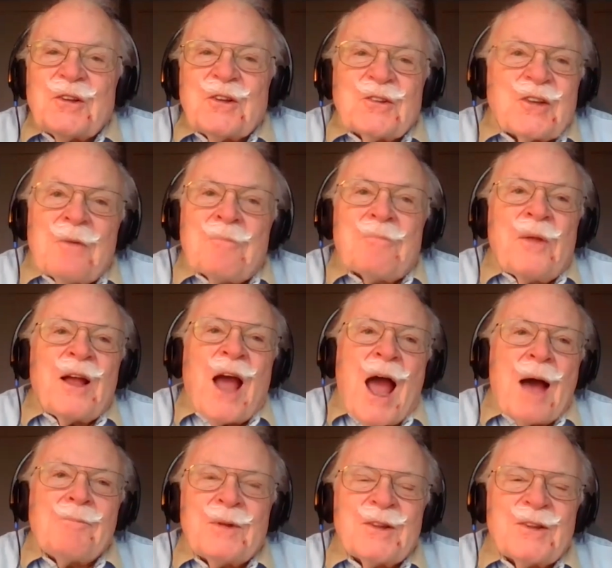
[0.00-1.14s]
something
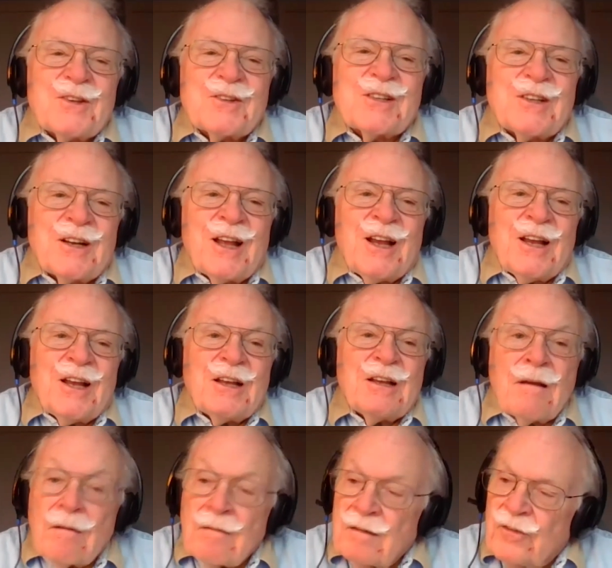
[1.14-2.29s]
happened to Sonny.
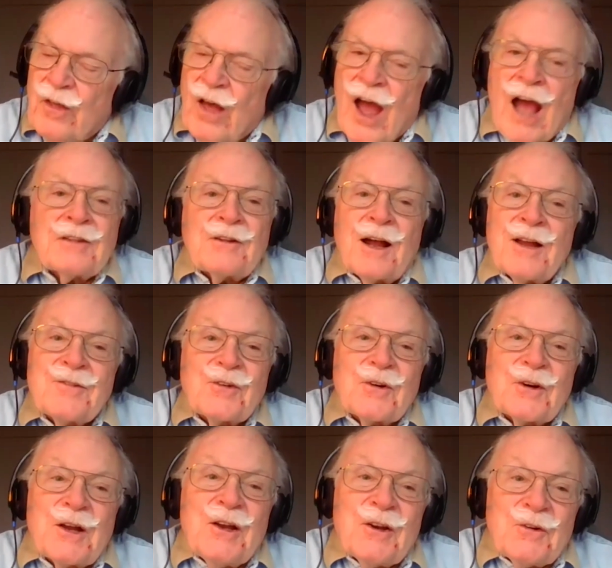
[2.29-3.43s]
That I
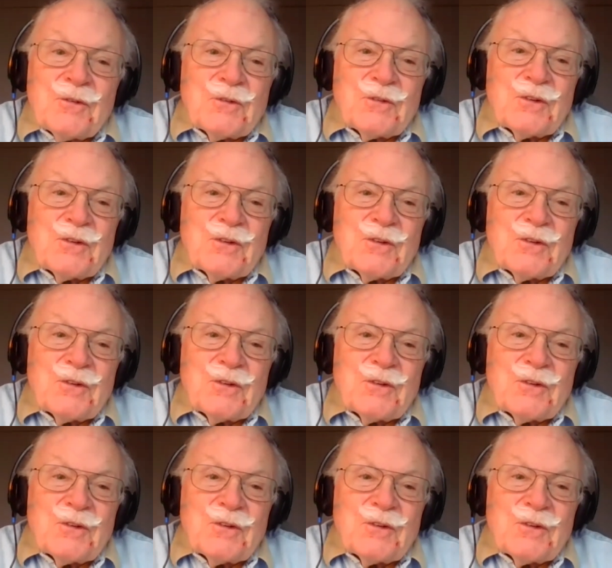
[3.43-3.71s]
forgive.